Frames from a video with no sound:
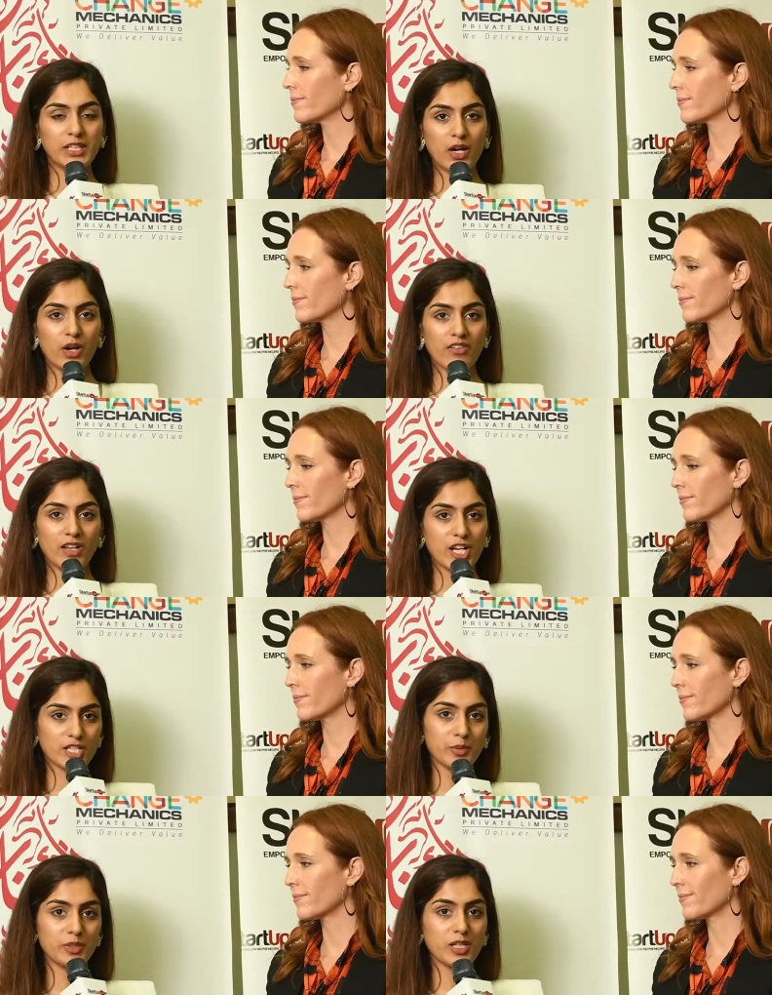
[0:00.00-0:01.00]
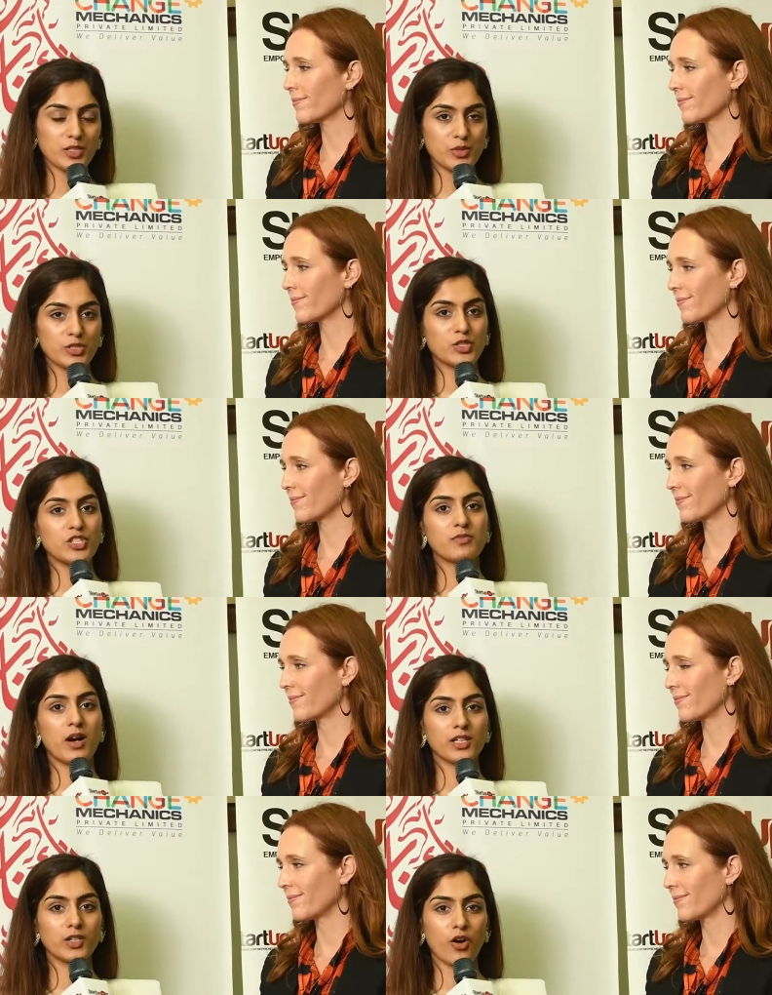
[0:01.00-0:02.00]
Speaker 1: now have Lashley with us, who is the Chief
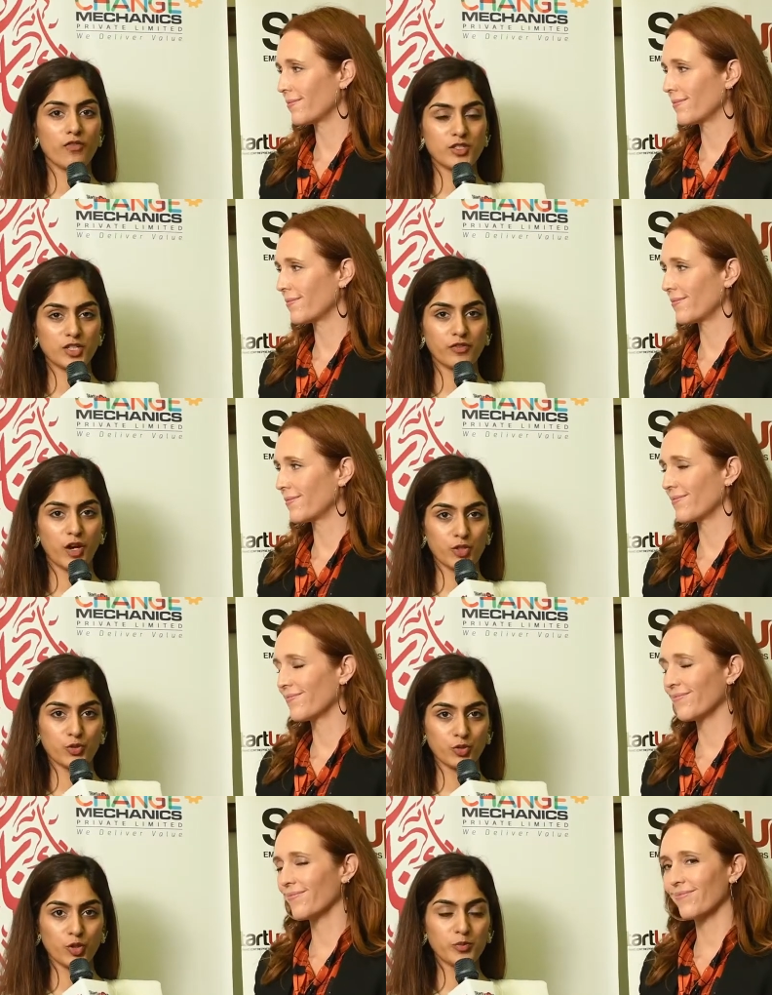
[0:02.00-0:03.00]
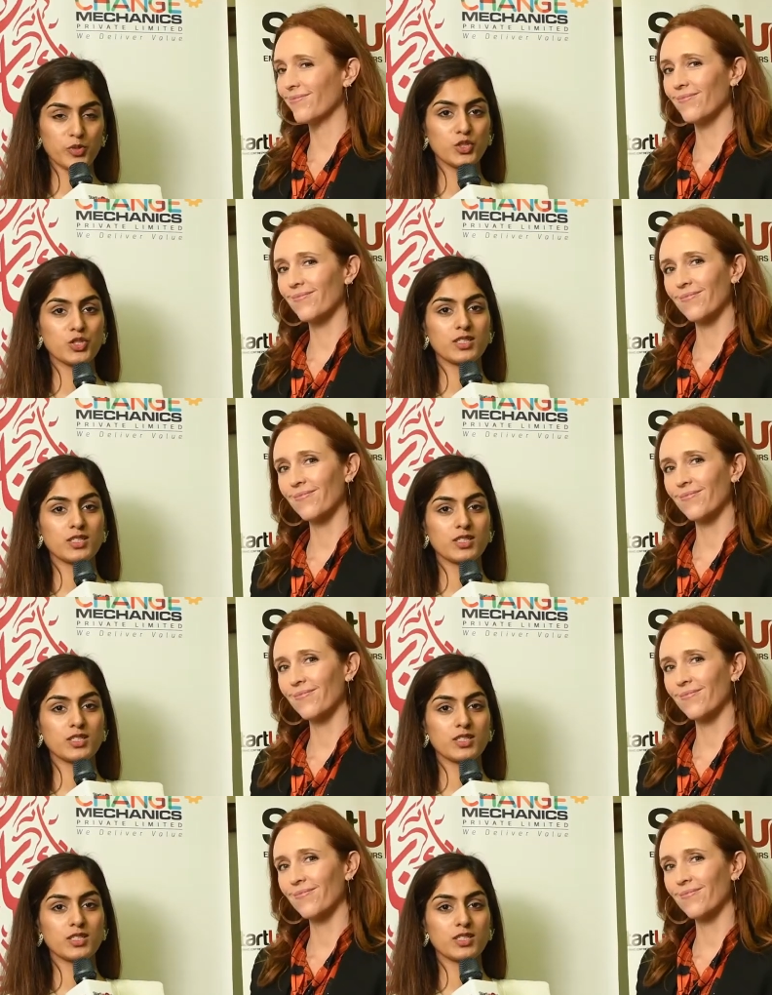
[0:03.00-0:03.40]
Marketing Officer of Hashoo Group. She just